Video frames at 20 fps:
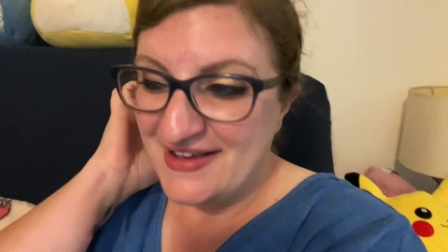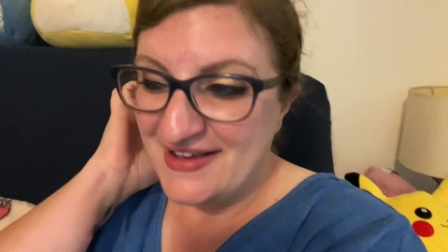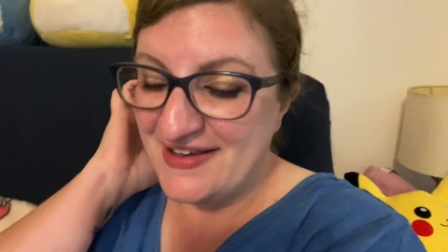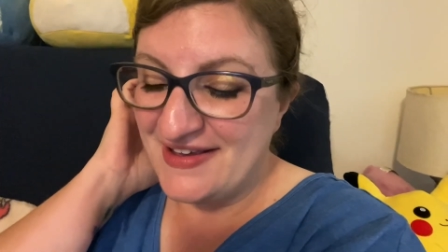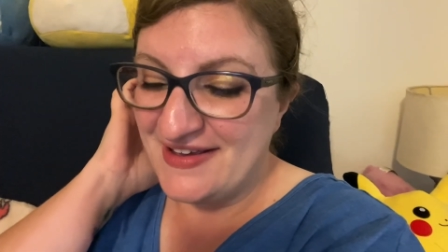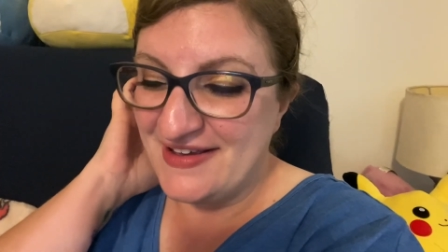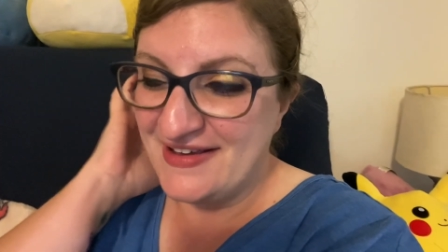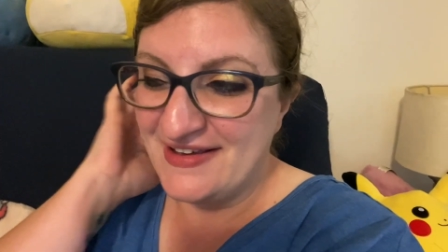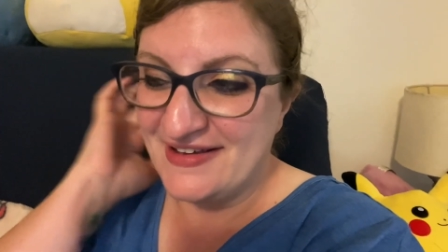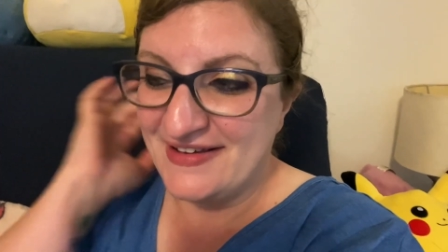
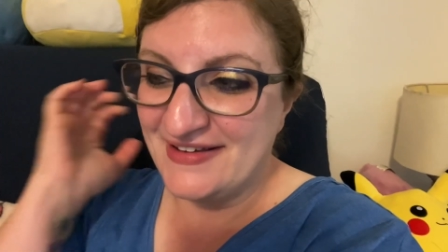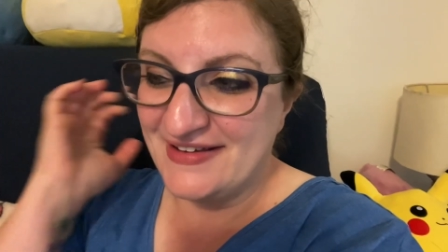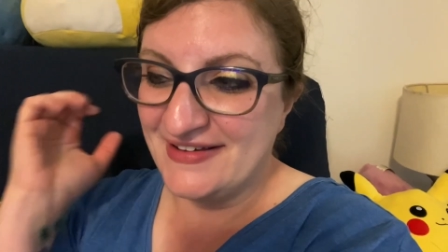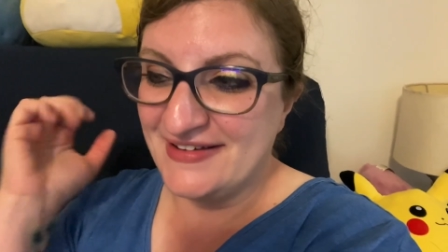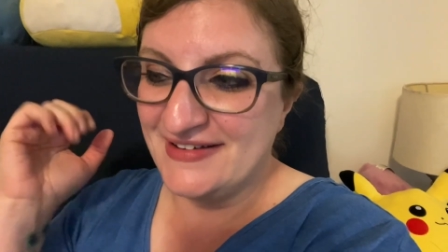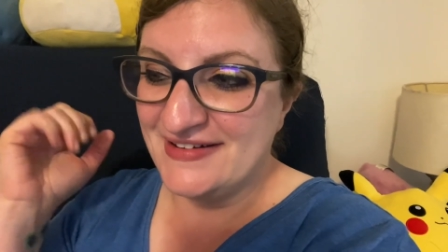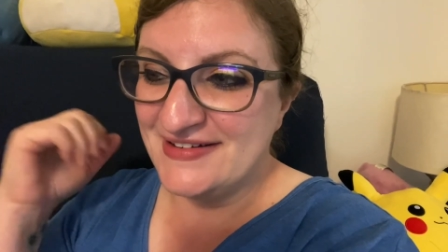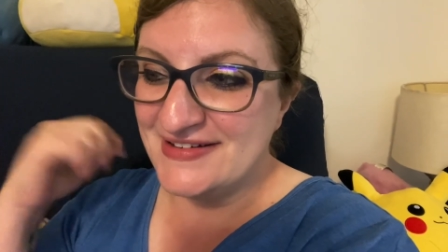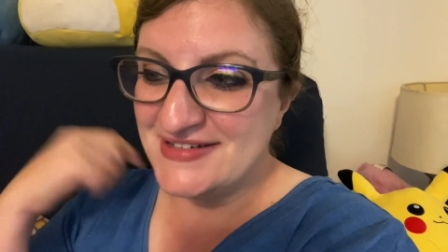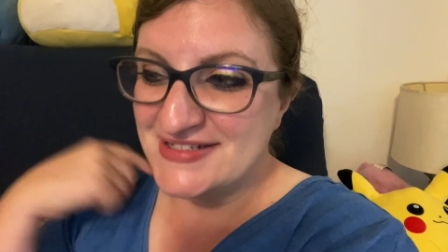
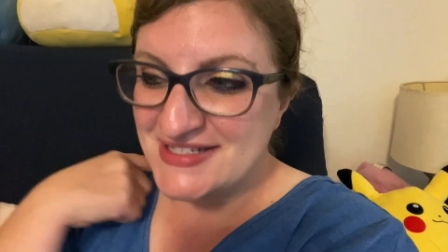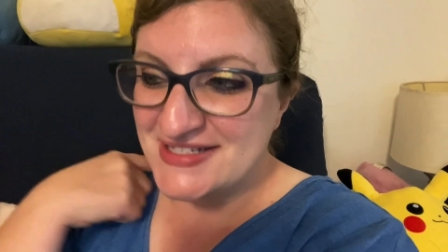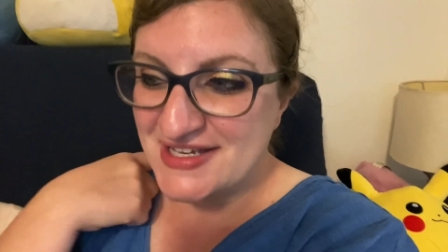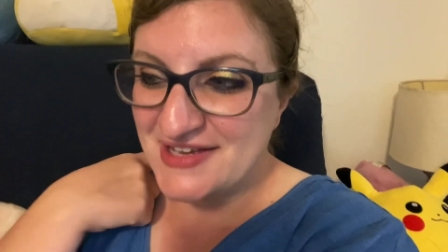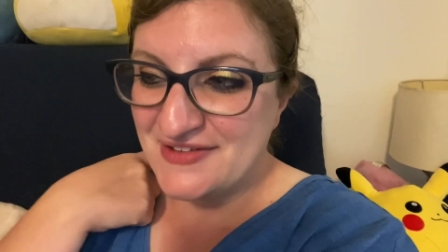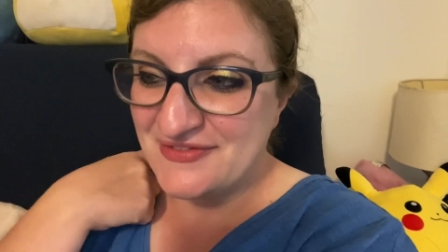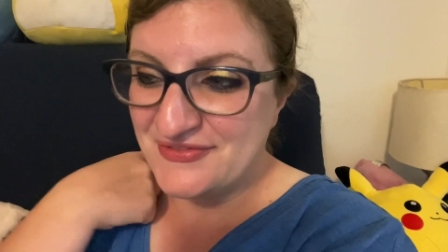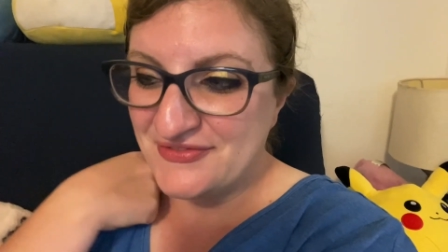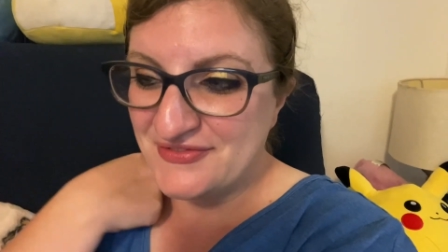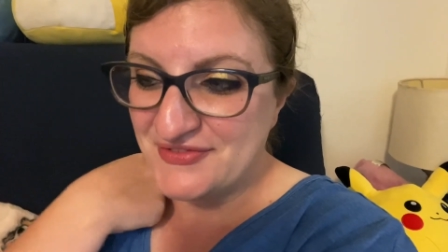And
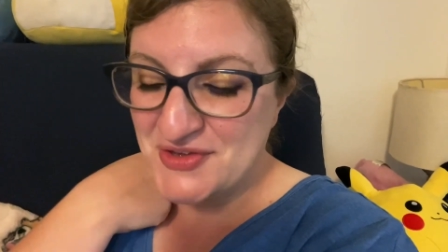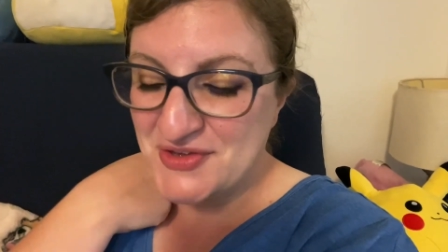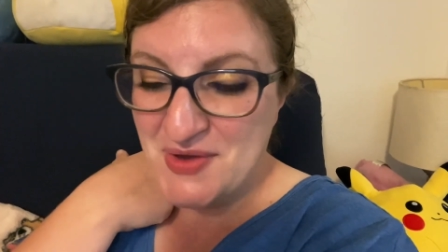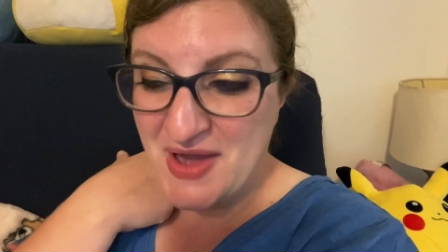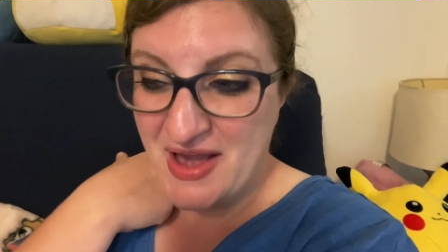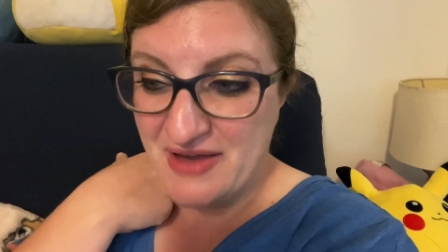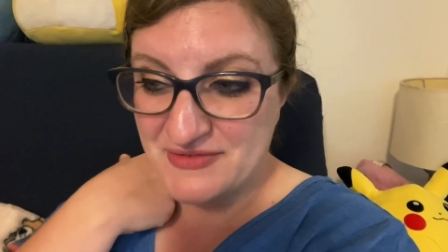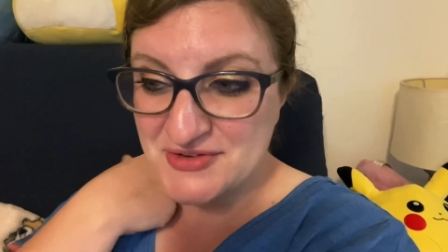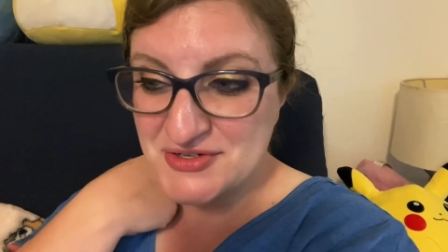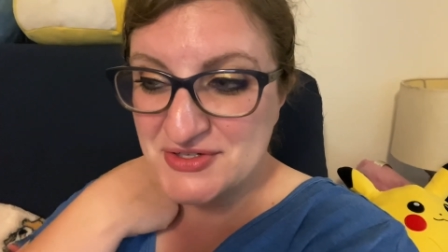if you
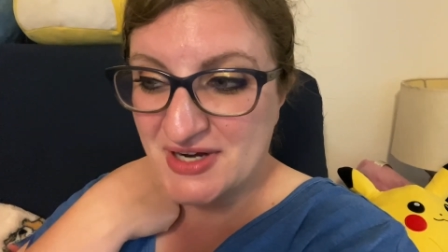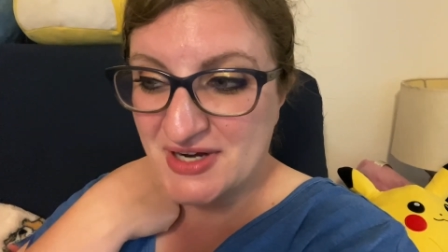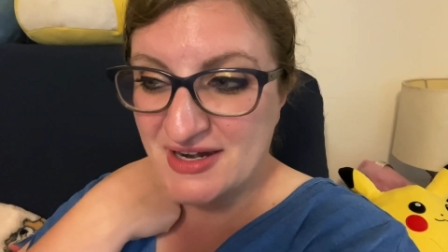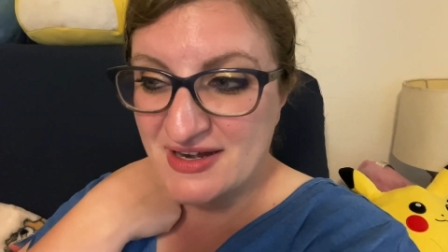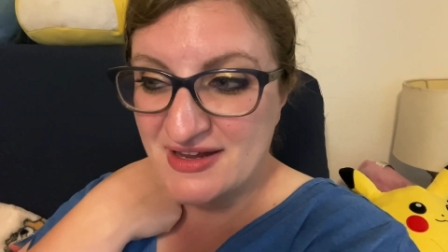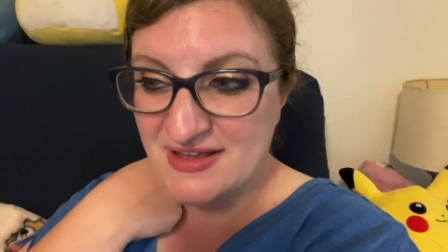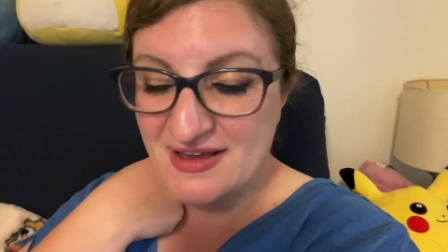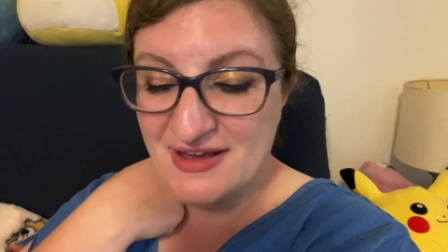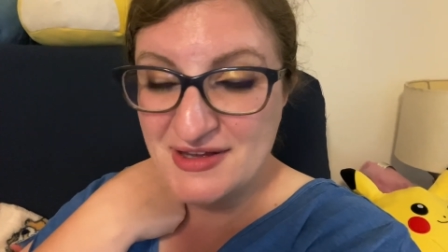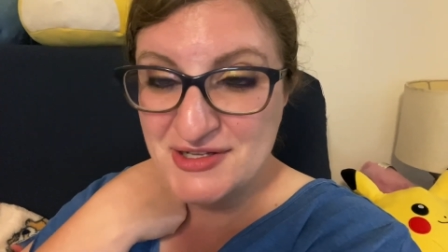haven't
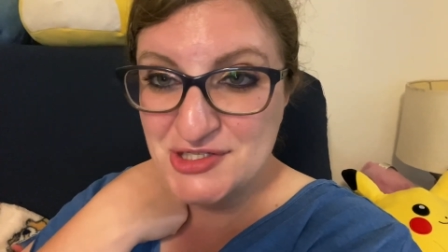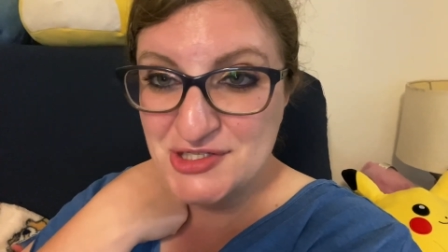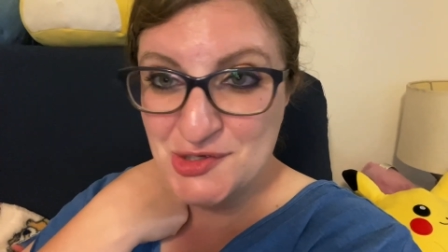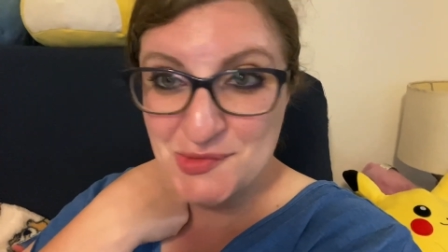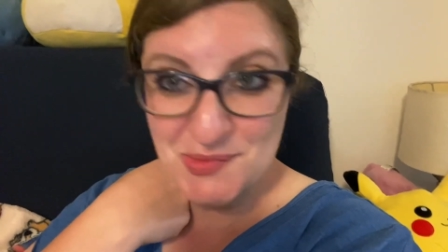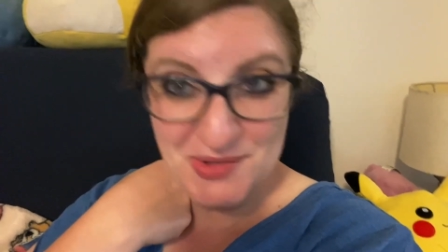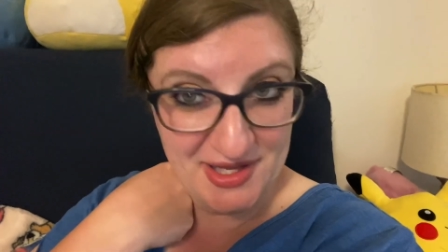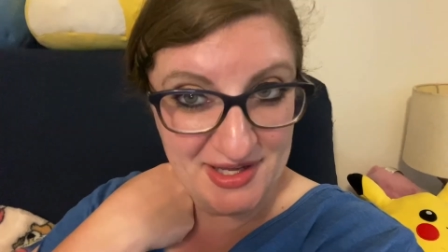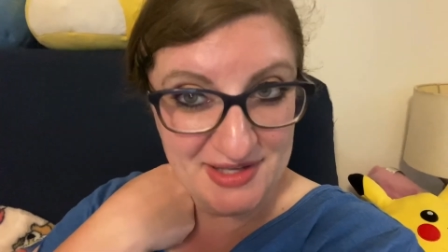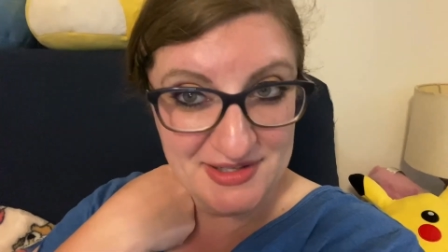tried it yet, do
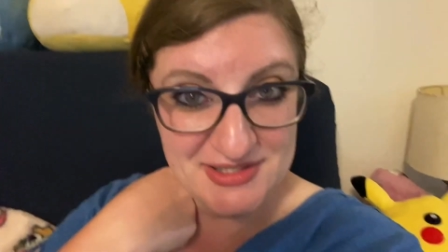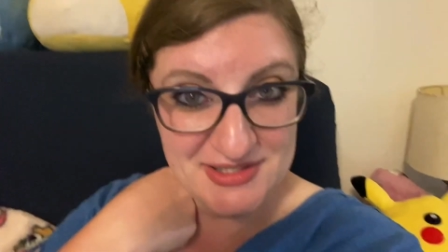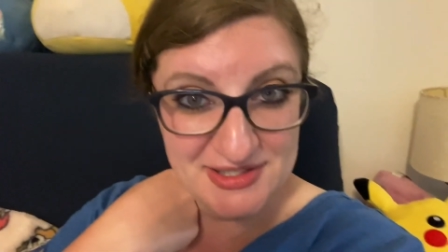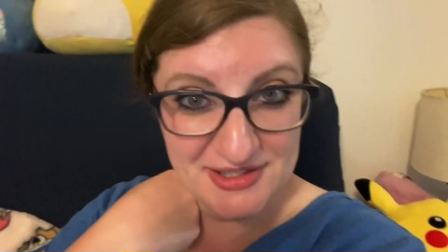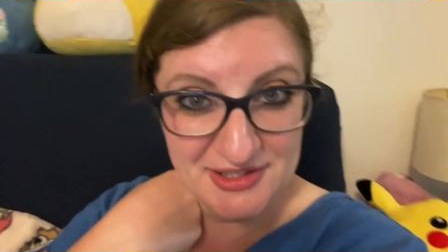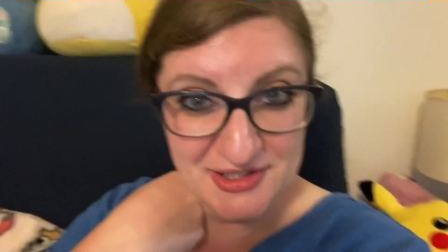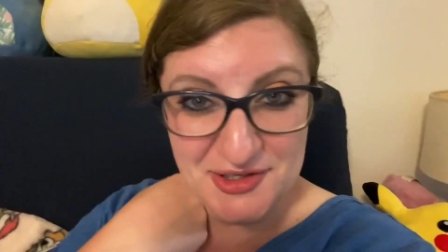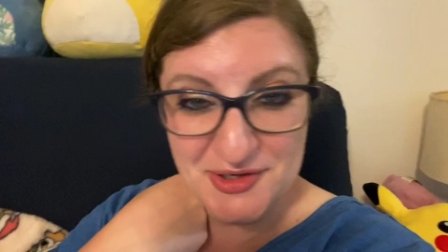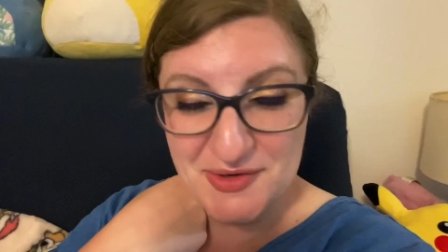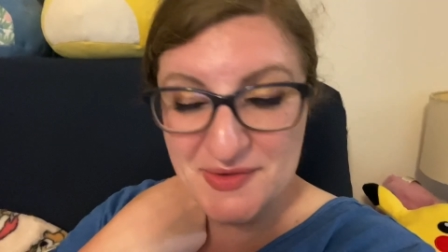you plan
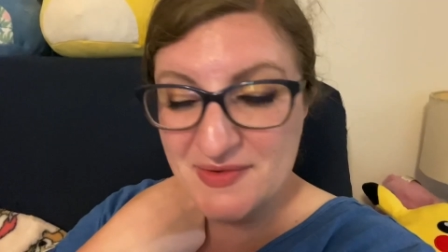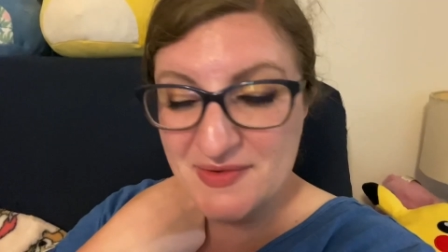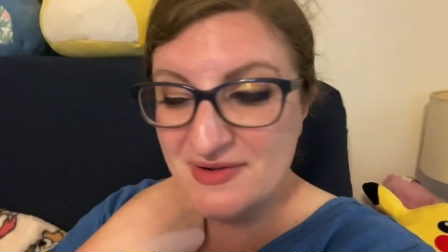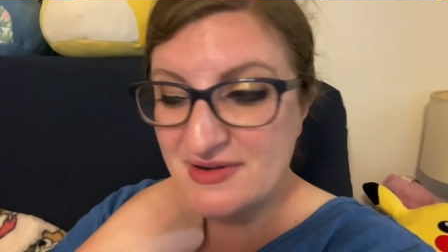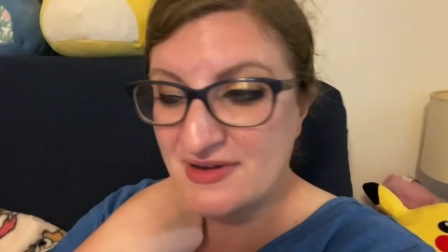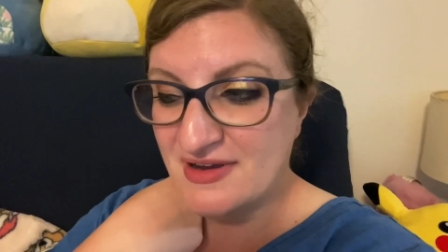to?